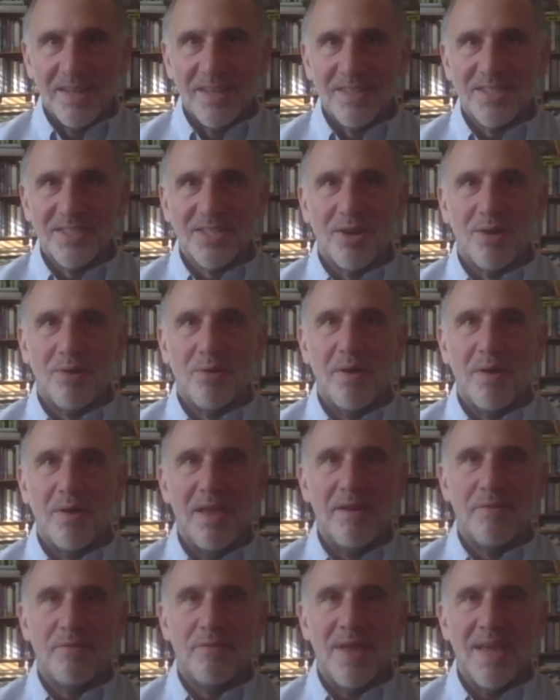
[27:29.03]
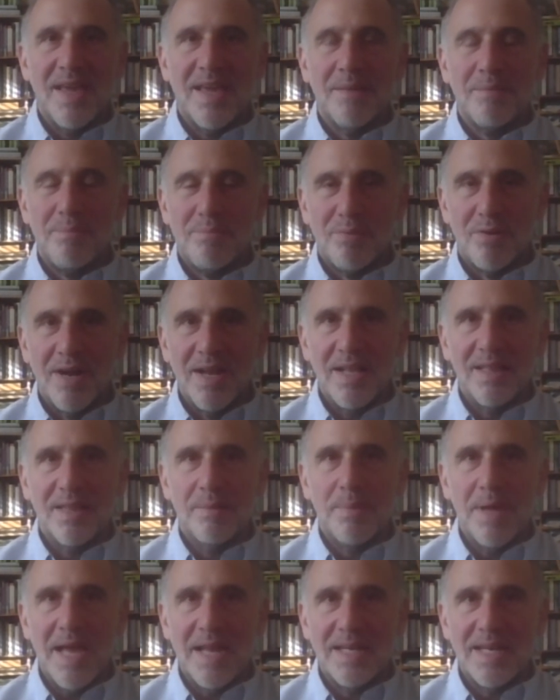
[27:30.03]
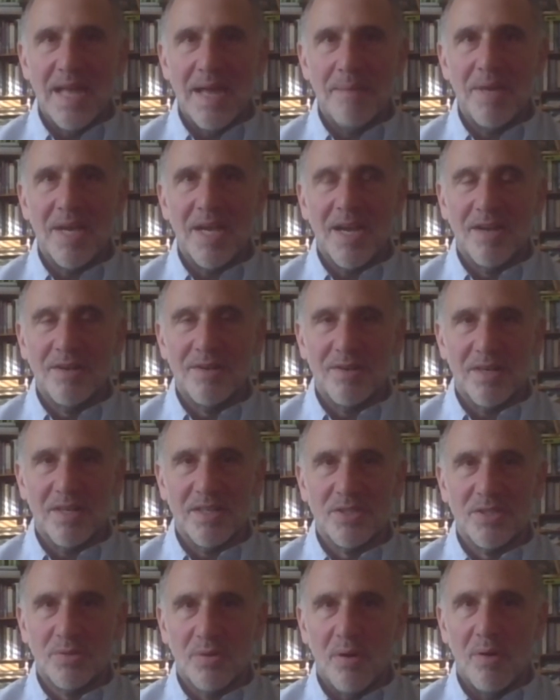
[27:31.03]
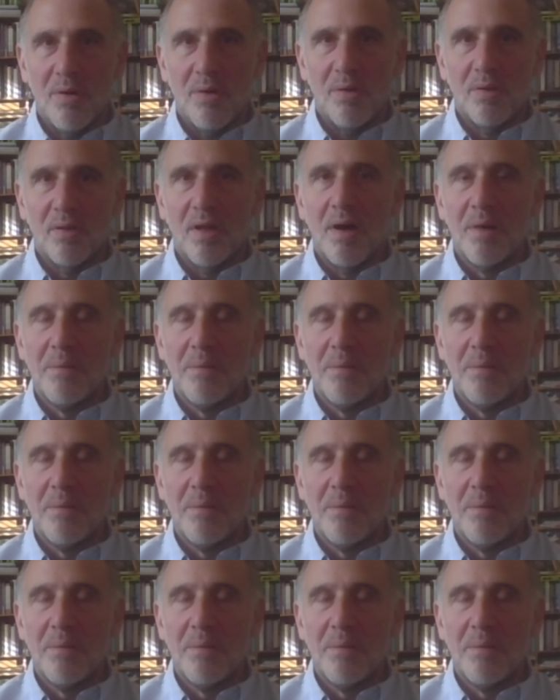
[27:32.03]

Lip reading: So if we could bring the pandemic under control